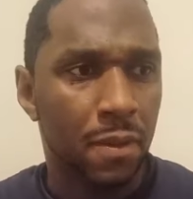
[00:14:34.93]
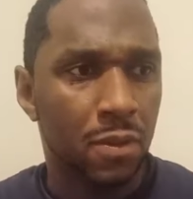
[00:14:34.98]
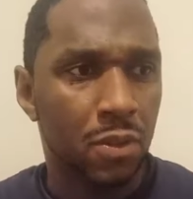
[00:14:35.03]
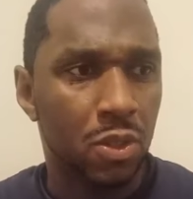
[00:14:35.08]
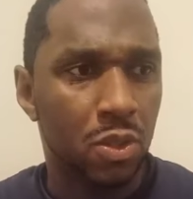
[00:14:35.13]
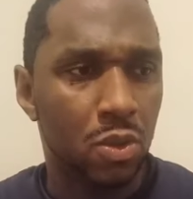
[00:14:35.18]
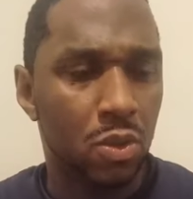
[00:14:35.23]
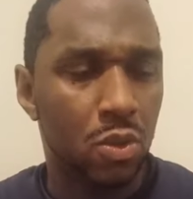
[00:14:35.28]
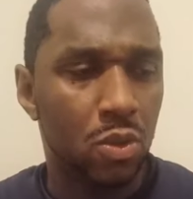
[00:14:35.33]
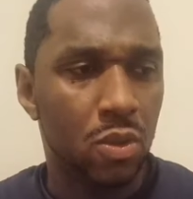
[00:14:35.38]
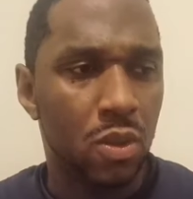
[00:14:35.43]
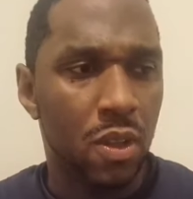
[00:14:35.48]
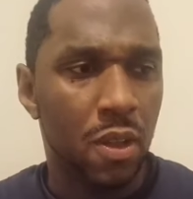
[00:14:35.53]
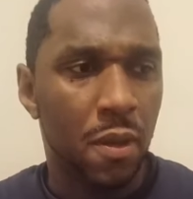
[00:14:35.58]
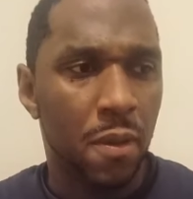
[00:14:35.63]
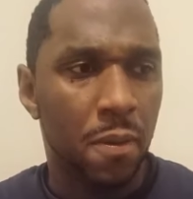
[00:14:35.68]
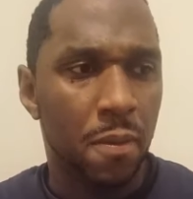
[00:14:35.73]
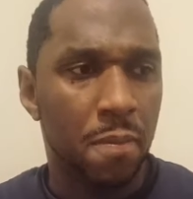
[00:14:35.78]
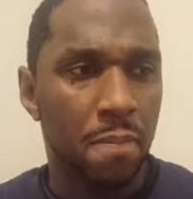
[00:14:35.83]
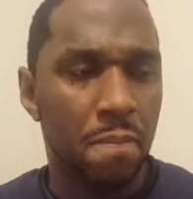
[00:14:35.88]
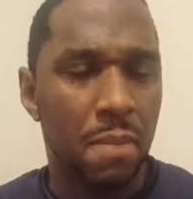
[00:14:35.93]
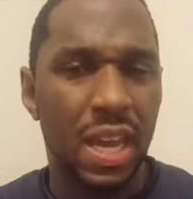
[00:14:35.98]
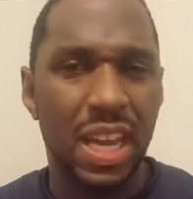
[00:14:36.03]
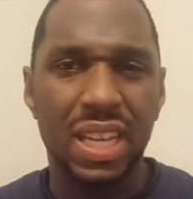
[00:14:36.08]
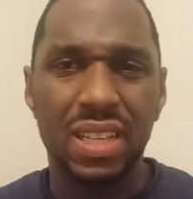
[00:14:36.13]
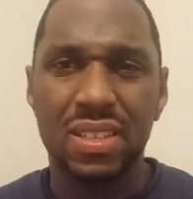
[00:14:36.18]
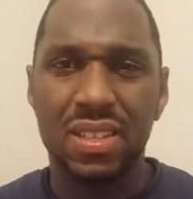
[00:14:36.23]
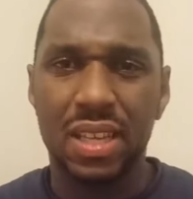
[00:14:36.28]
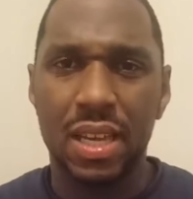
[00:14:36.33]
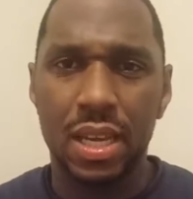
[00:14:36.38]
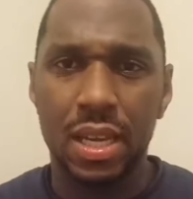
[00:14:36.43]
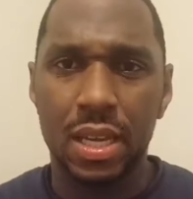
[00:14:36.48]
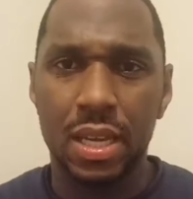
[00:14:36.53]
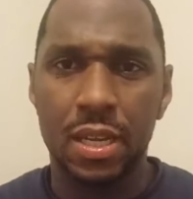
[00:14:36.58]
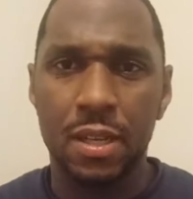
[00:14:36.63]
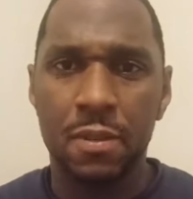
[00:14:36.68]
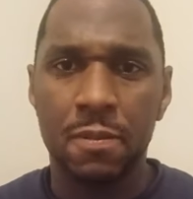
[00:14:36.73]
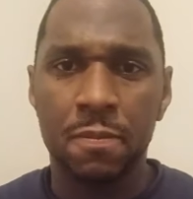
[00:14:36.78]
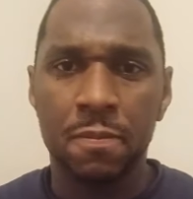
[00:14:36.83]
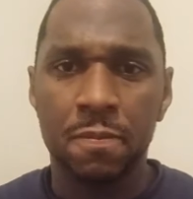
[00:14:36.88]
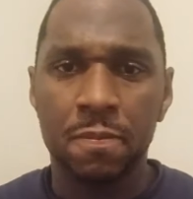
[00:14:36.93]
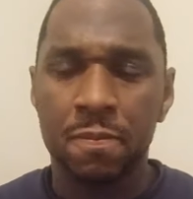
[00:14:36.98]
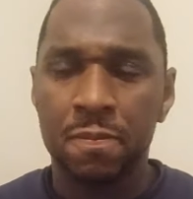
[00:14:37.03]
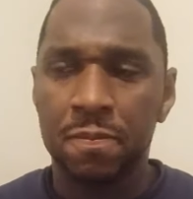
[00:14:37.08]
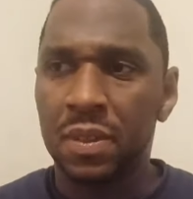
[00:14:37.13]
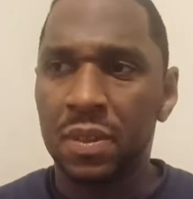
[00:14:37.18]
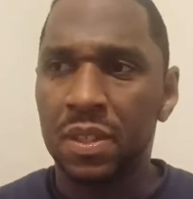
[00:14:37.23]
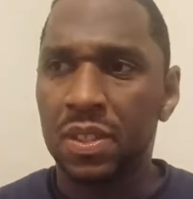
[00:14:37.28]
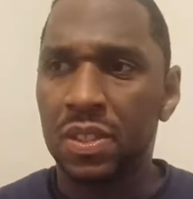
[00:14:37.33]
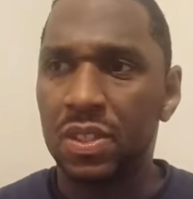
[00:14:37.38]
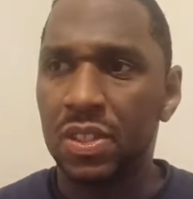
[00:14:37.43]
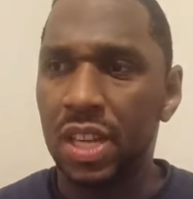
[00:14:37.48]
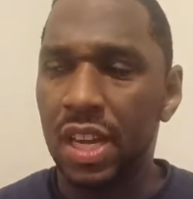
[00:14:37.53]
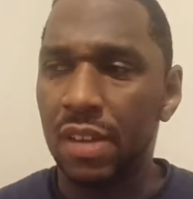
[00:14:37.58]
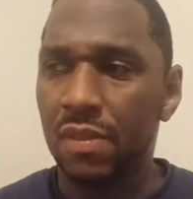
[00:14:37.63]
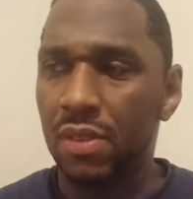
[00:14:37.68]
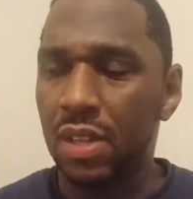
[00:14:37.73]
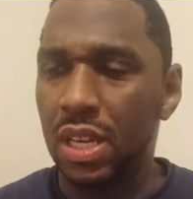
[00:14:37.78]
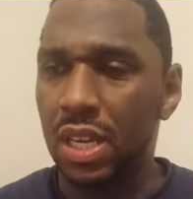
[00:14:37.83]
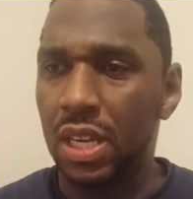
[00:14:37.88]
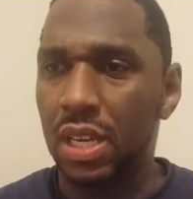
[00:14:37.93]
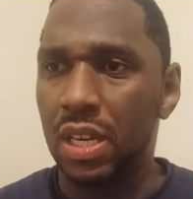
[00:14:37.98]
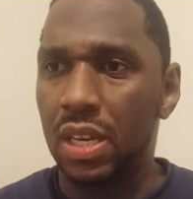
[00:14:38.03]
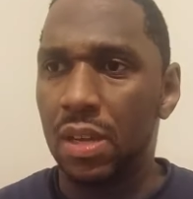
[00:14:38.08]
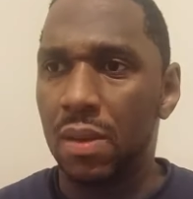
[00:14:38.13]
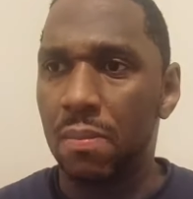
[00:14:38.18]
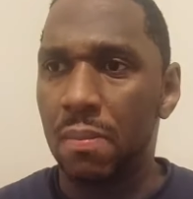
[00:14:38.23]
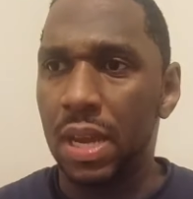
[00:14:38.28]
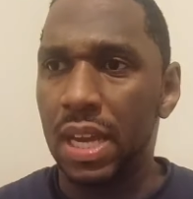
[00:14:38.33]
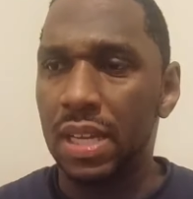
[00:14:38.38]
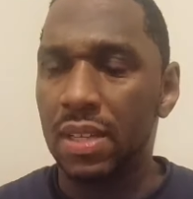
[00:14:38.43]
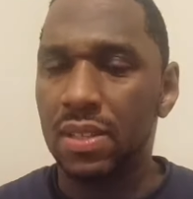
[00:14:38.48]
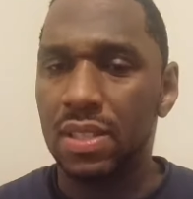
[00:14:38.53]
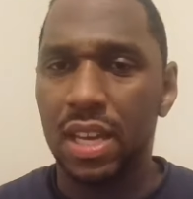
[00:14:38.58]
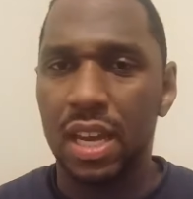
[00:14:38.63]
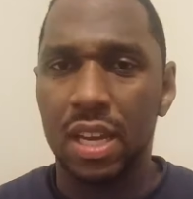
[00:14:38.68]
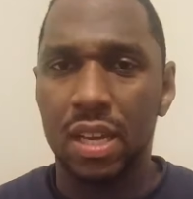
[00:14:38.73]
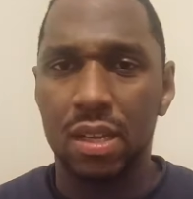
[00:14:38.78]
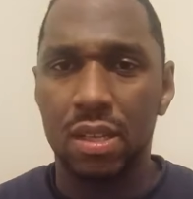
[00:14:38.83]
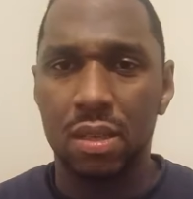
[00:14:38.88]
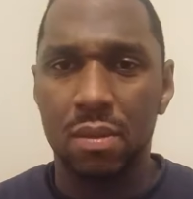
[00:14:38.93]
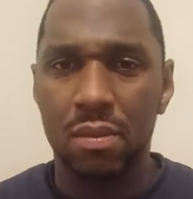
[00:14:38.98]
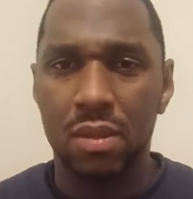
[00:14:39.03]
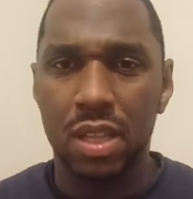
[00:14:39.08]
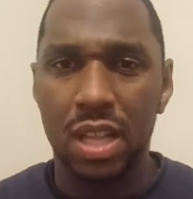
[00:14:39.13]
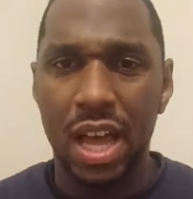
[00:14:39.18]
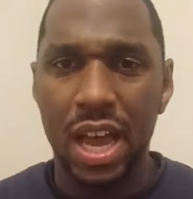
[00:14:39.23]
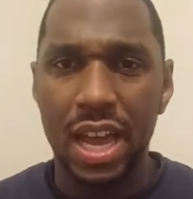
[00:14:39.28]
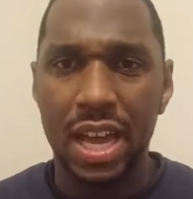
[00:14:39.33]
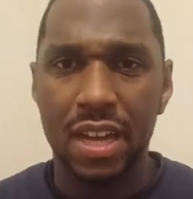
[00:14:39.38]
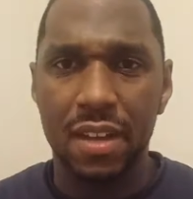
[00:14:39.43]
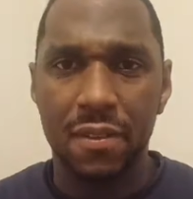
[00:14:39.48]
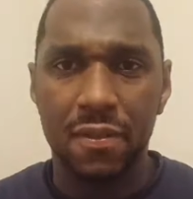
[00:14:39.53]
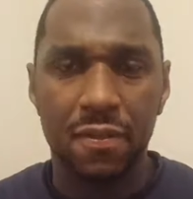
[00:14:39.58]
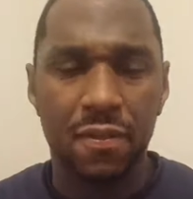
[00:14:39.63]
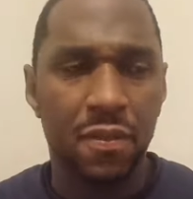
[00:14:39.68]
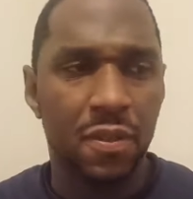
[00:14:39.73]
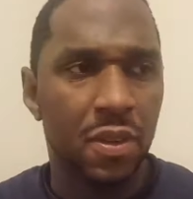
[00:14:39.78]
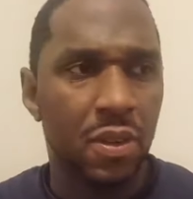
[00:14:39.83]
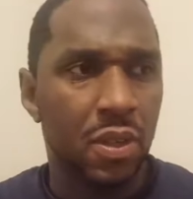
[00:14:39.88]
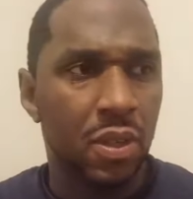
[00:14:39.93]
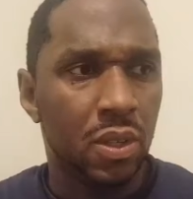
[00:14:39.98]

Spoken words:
to maintain safety and maintain life.